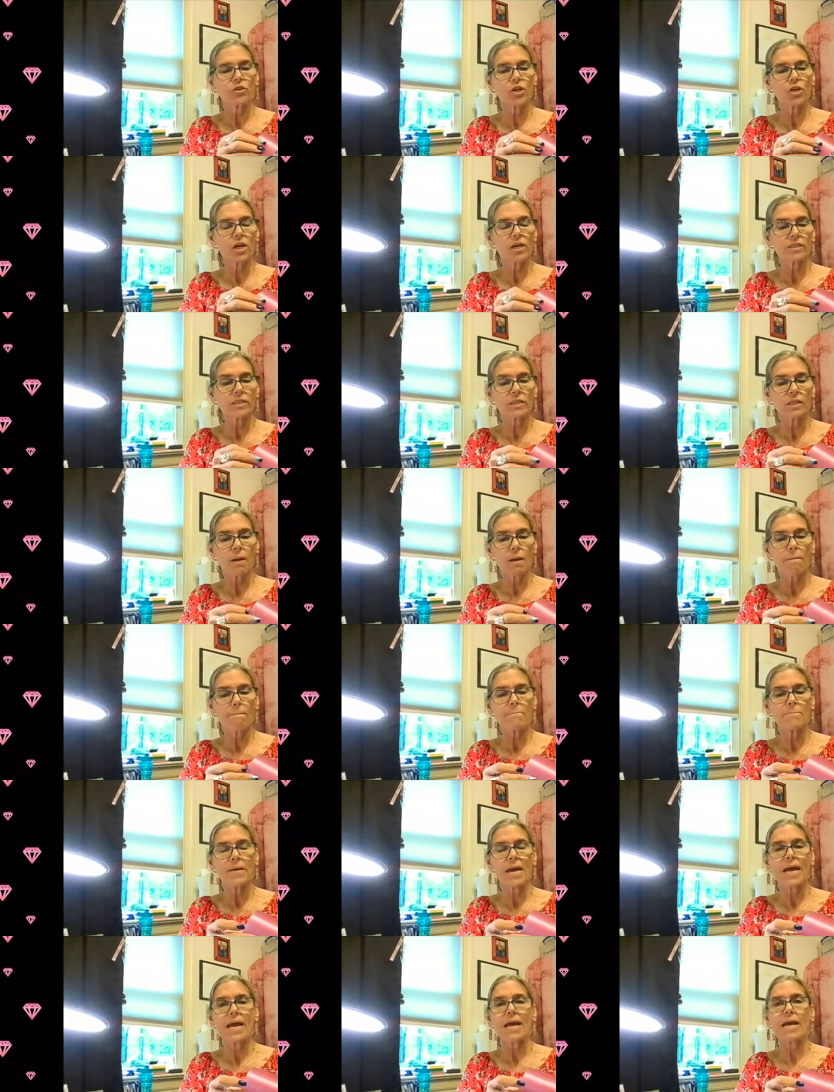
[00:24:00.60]
just
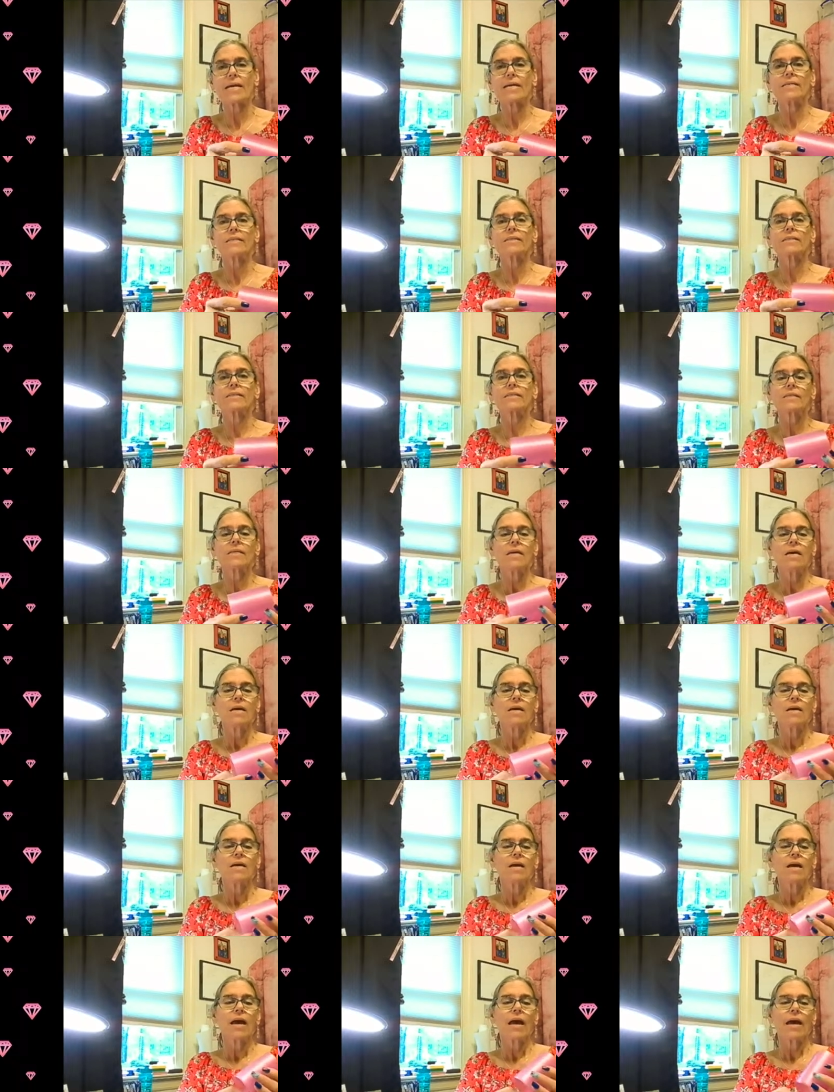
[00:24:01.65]
amazed
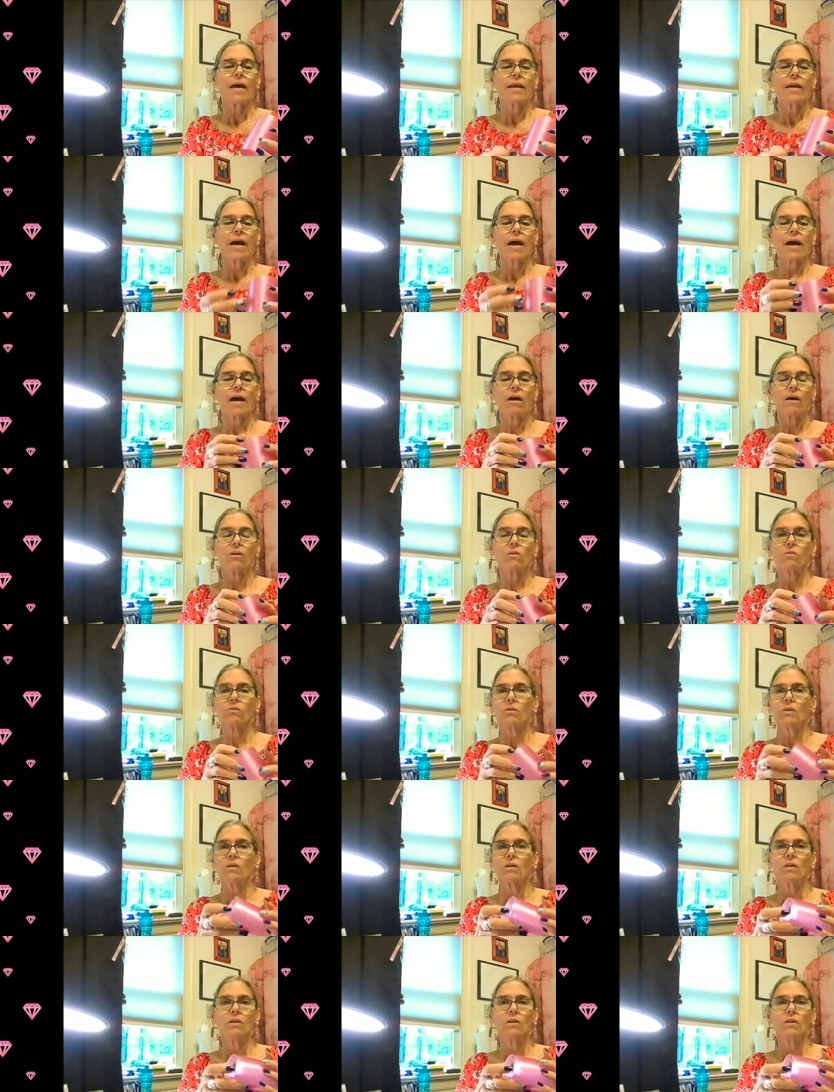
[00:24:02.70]
at how,